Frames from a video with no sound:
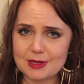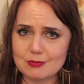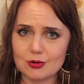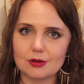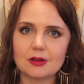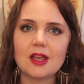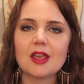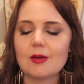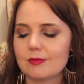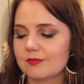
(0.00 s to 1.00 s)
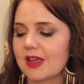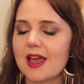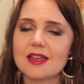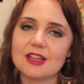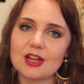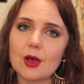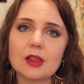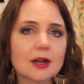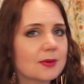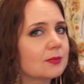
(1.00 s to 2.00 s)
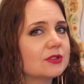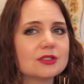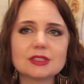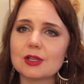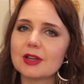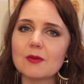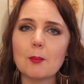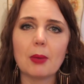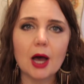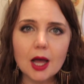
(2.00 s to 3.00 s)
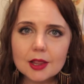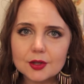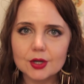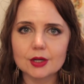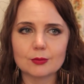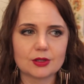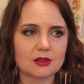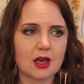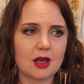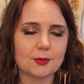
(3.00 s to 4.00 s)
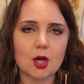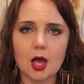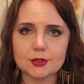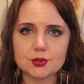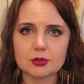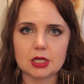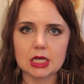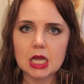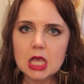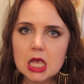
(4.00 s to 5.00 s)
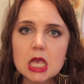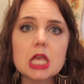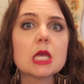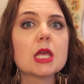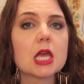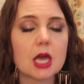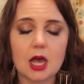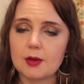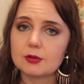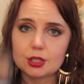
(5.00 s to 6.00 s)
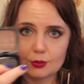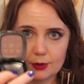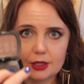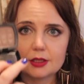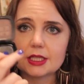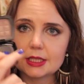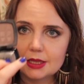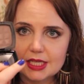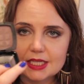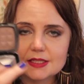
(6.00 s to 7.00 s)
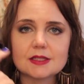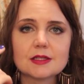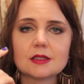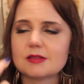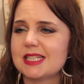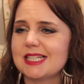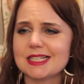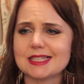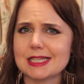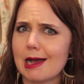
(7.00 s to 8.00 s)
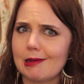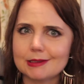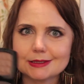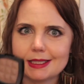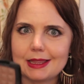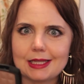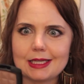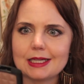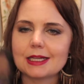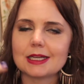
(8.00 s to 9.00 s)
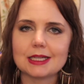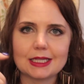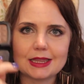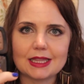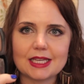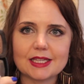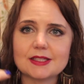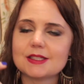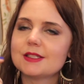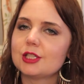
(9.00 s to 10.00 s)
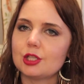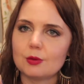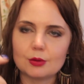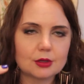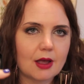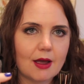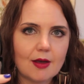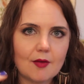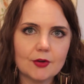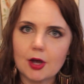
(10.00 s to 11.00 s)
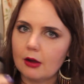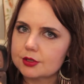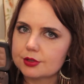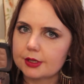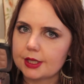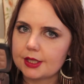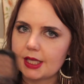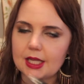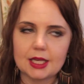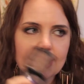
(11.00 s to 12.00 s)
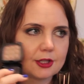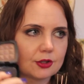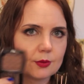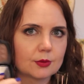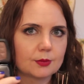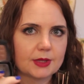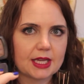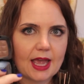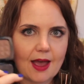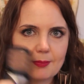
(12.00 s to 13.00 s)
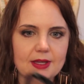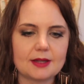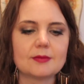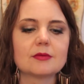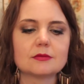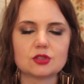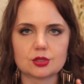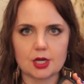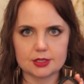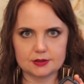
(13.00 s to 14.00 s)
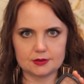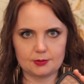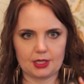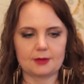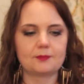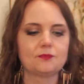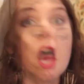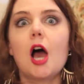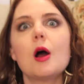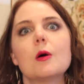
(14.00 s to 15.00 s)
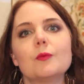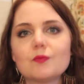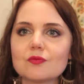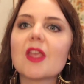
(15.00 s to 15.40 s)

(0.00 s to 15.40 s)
people. You know, a lot of people just don't even bother with contouring. You will. Get this. $6, I think. Get this. You will love contouring again, and you will be happy. Trust me. Oh,